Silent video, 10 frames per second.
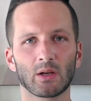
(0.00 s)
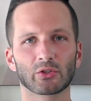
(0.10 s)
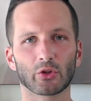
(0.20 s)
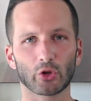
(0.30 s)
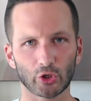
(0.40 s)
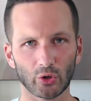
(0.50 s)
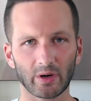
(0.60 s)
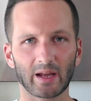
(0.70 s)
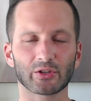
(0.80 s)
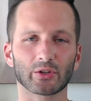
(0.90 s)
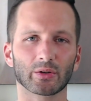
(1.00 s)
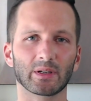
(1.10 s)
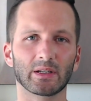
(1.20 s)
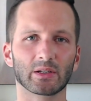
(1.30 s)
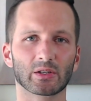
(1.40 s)
So the short
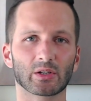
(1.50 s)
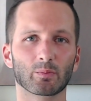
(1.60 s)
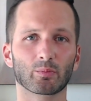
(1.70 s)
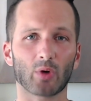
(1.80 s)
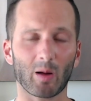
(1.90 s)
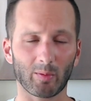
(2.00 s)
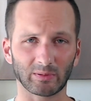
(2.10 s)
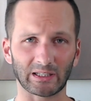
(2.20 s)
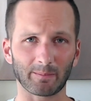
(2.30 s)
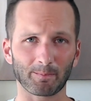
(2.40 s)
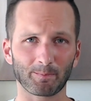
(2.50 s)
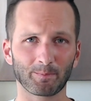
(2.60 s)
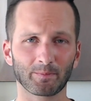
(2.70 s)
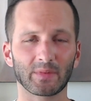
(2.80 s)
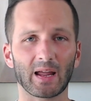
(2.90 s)
answer is probably.
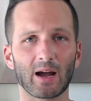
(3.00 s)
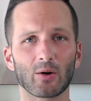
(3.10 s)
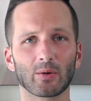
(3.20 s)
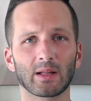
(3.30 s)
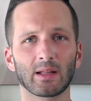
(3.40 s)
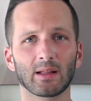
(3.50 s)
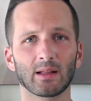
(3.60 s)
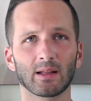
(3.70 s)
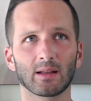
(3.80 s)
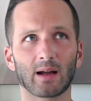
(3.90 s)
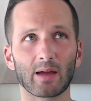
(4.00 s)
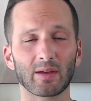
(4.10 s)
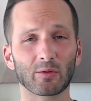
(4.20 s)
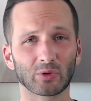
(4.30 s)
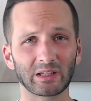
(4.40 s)
Now, I
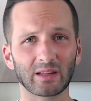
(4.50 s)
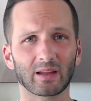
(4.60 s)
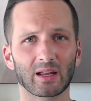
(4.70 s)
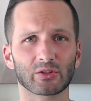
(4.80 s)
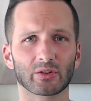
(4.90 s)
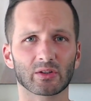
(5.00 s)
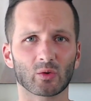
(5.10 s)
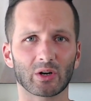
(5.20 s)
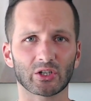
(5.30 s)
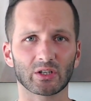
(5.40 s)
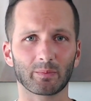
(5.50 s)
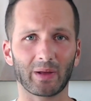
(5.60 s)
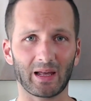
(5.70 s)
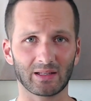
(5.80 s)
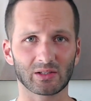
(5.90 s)
think really the answer to this question
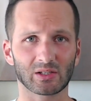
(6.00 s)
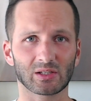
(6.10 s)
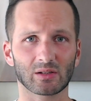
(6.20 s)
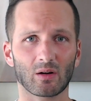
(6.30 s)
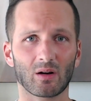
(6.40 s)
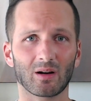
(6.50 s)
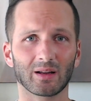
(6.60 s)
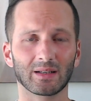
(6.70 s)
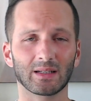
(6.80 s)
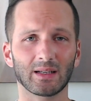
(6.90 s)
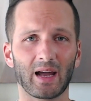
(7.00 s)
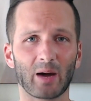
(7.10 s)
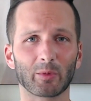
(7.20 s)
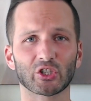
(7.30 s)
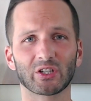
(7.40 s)
depends on how
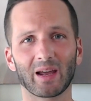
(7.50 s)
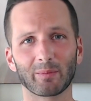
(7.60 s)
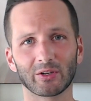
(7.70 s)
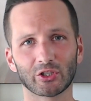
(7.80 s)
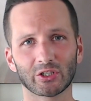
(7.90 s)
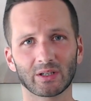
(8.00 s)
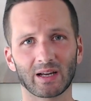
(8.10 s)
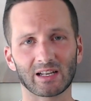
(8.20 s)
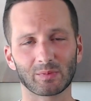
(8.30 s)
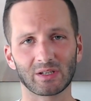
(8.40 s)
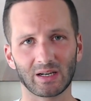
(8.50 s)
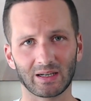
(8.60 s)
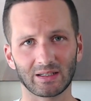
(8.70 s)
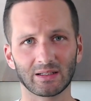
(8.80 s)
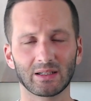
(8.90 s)
much damage has been
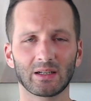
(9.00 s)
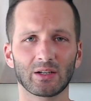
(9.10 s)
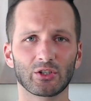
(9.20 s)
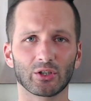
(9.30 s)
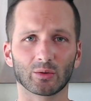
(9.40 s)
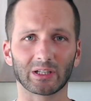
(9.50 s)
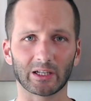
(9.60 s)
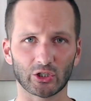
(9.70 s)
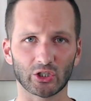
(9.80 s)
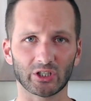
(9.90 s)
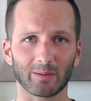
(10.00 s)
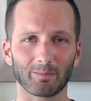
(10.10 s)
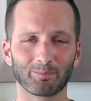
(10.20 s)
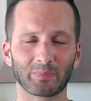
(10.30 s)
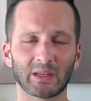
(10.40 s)
done to your relationship.